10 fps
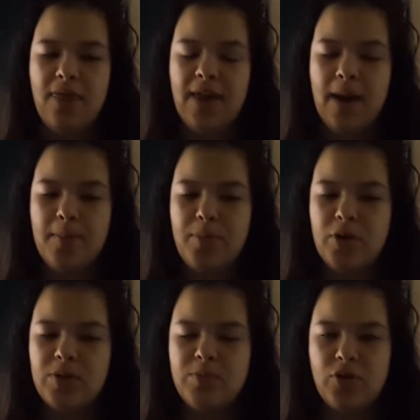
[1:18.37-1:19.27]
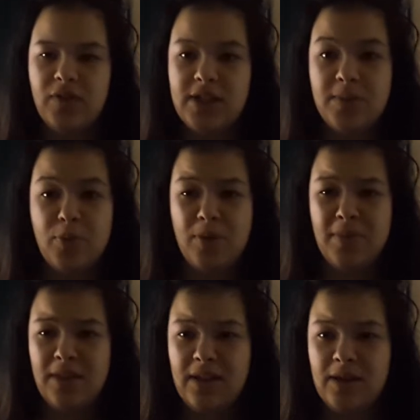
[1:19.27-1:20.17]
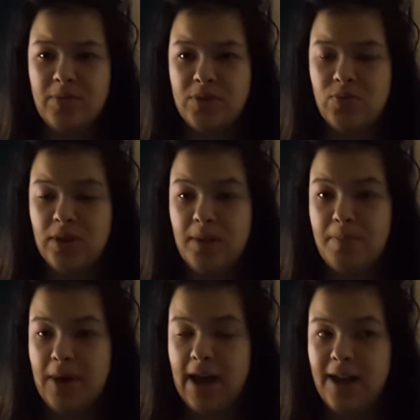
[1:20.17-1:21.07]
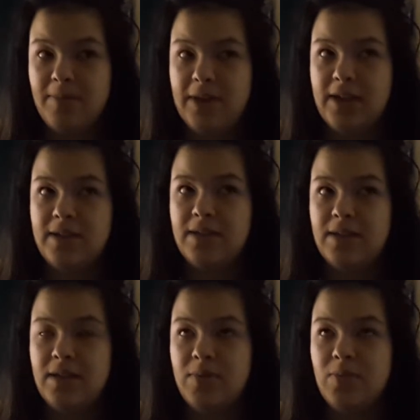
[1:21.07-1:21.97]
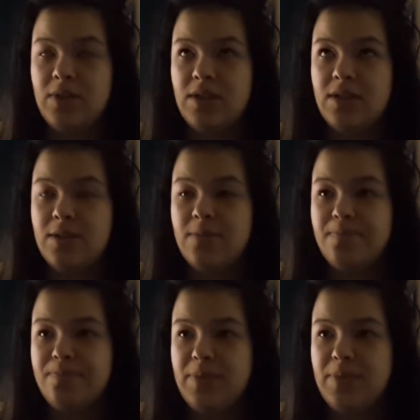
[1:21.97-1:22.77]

That book was more of a disappointment than it was really bad because it was